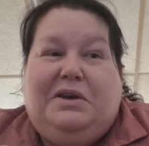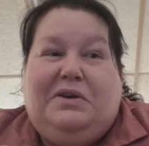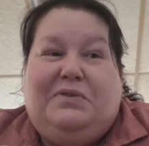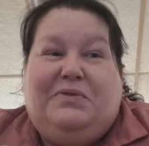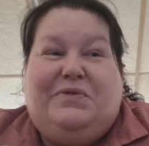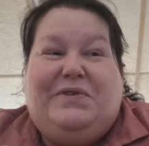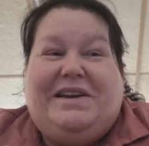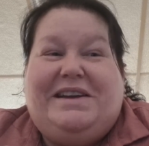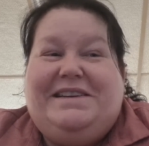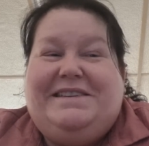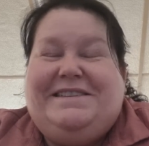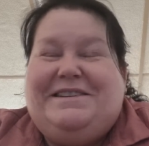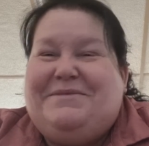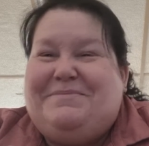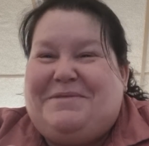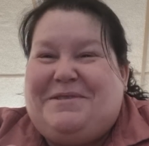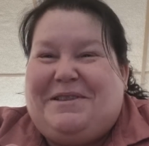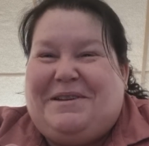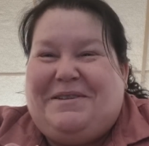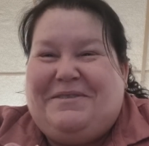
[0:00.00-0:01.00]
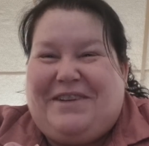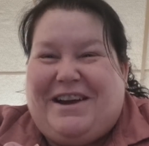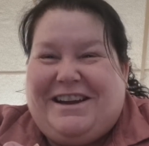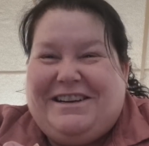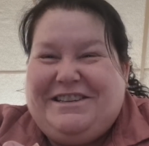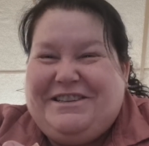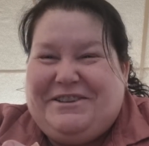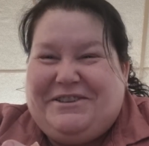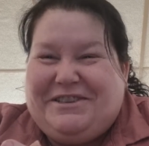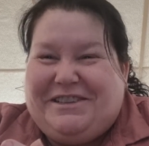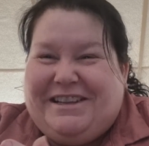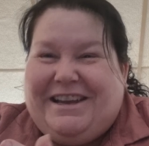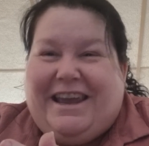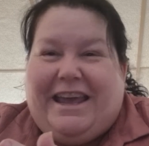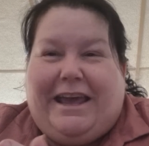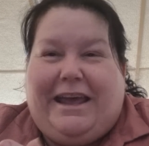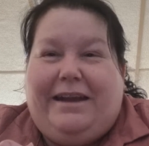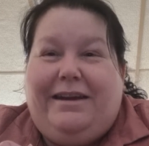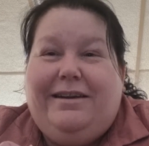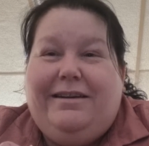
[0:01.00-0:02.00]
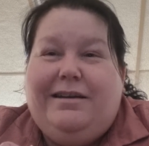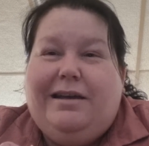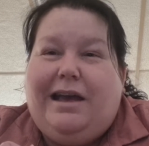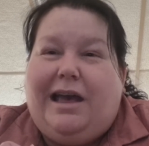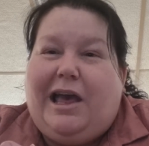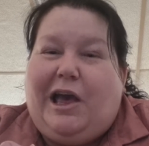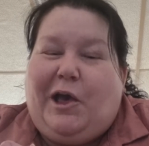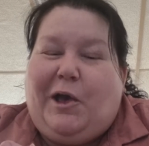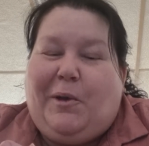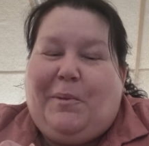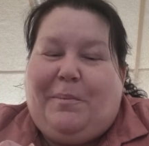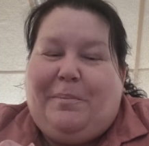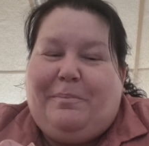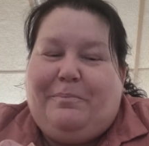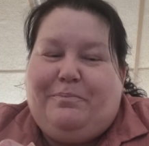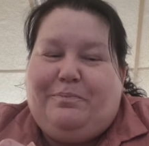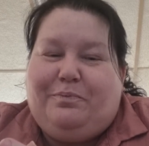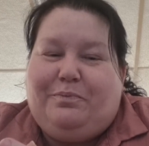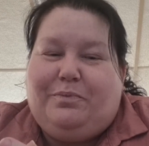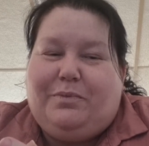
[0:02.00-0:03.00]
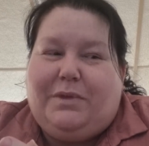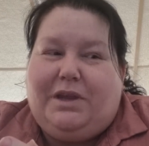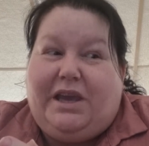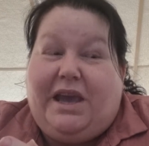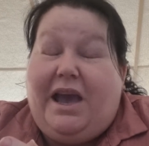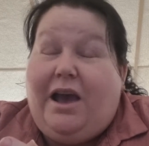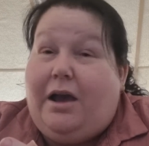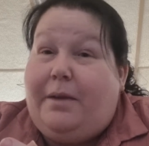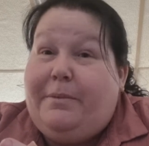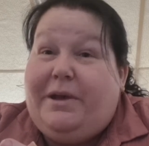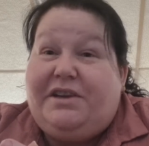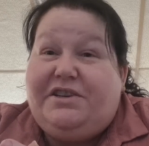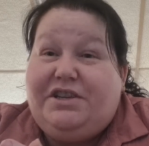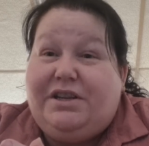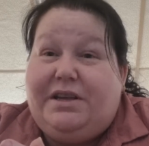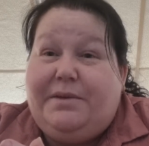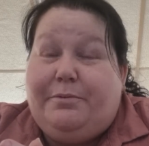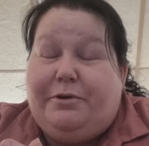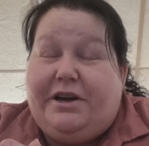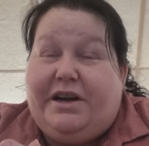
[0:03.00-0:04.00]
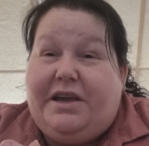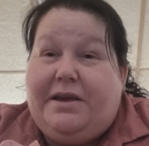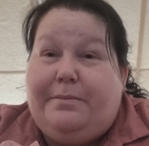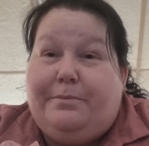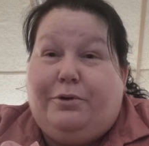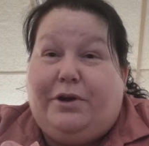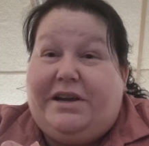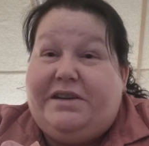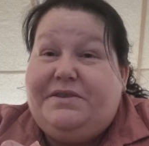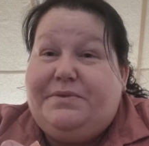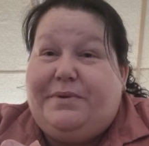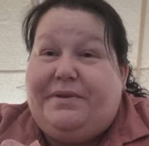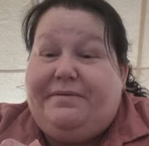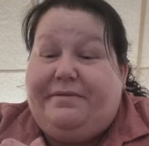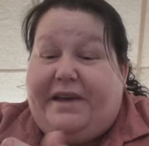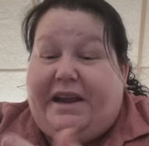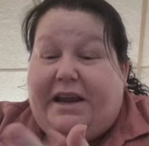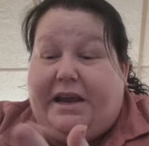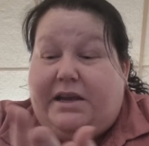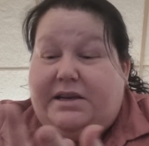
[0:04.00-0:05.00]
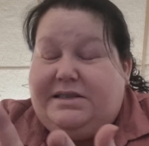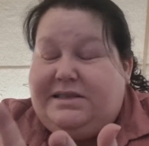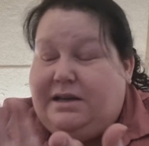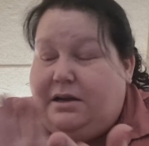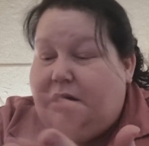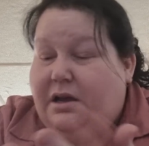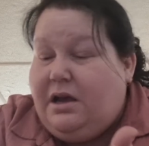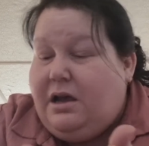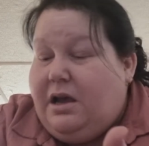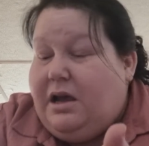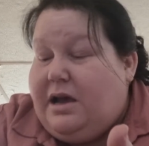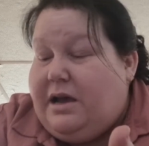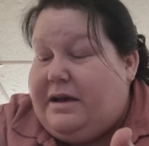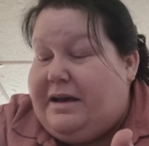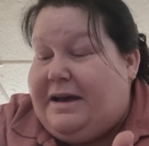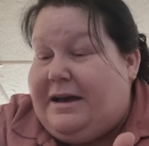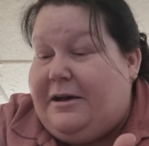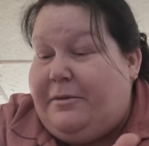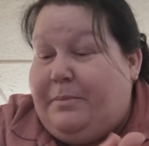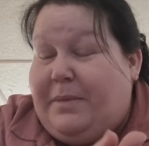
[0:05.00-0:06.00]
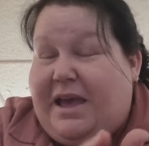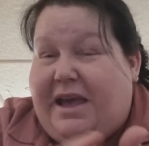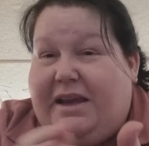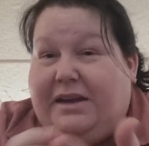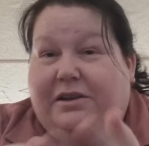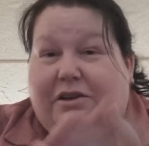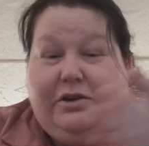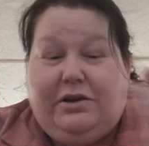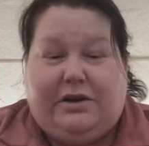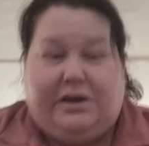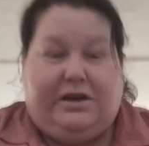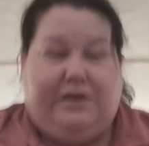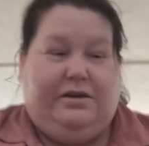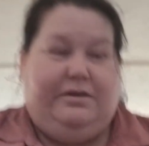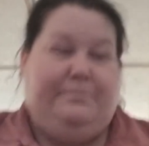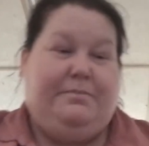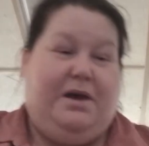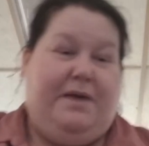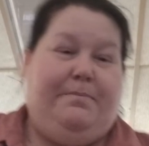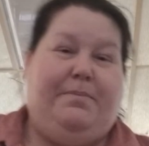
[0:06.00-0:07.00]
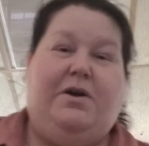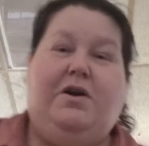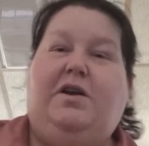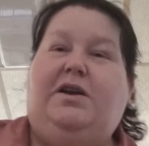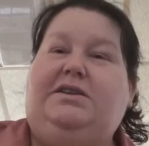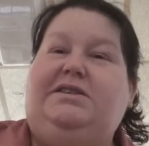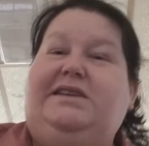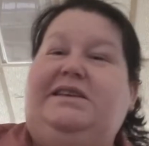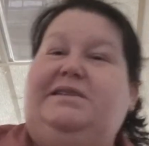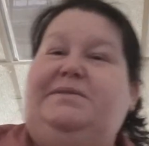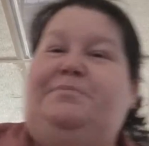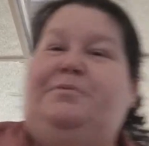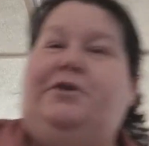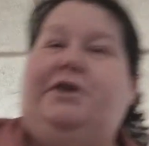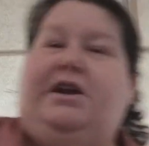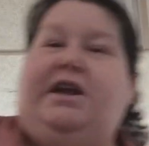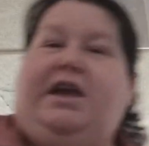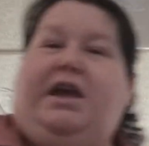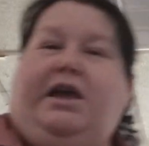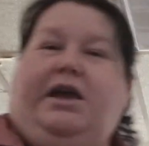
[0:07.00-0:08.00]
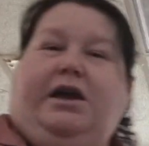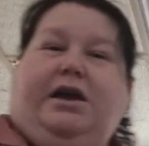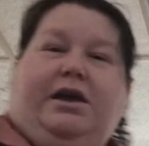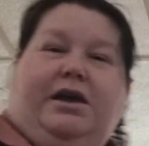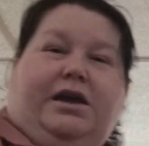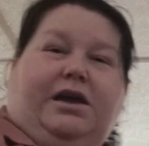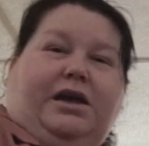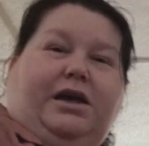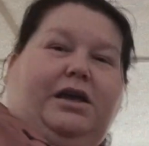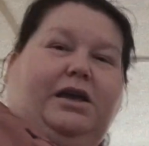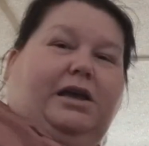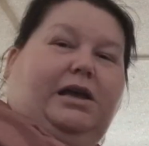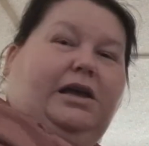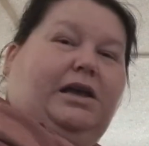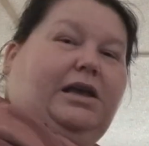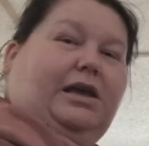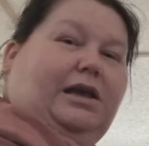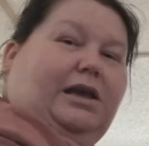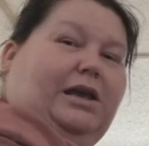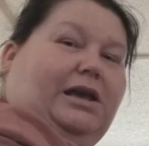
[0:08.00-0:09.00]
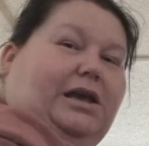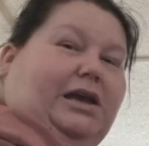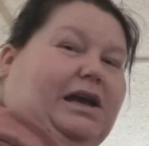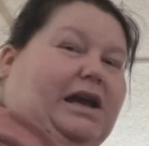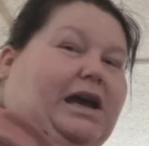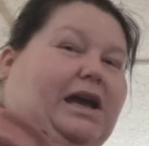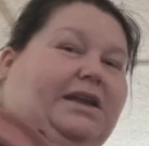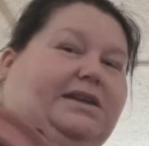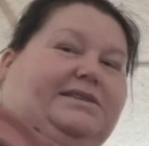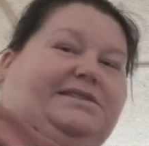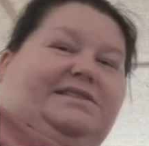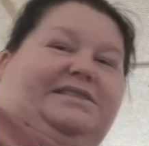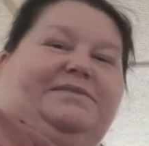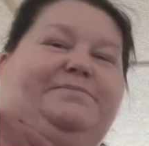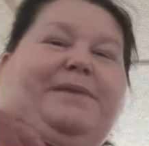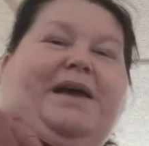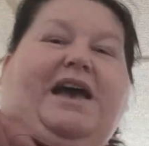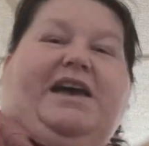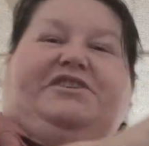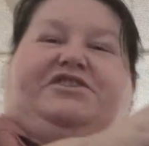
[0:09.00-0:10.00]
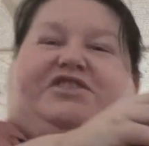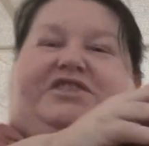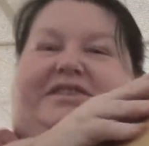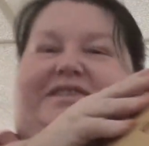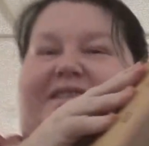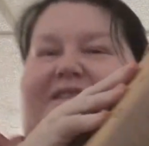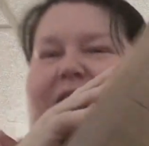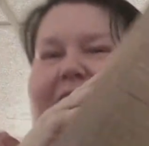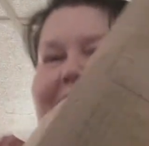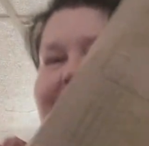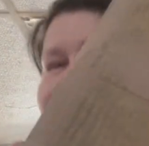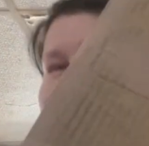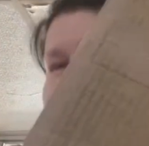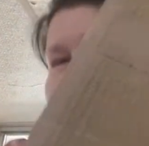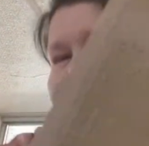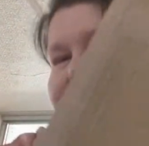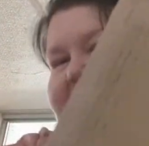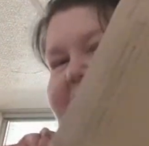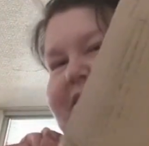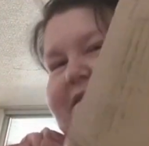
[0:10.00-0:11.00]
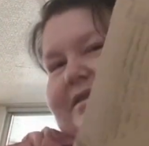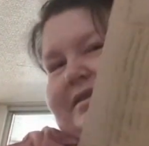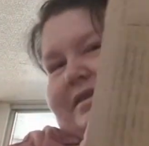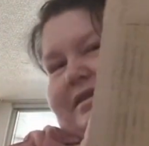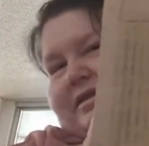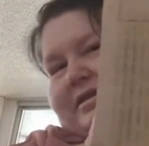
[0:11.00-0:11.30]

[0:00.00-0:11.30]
reasonable and rational again, I'm actually pretty impressed with FedEx. And look, my box is pretty unsmashed aside from this